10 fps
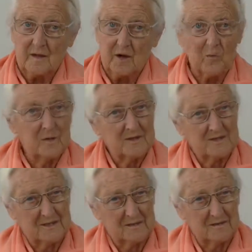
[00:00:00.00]
Are we
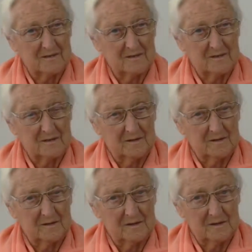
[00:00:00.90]
still
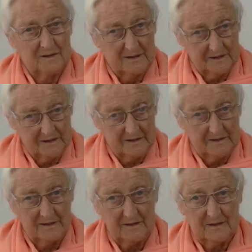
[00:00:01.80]

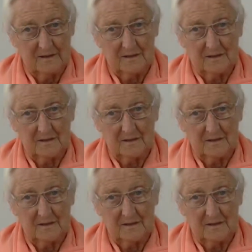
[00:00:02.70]
learning,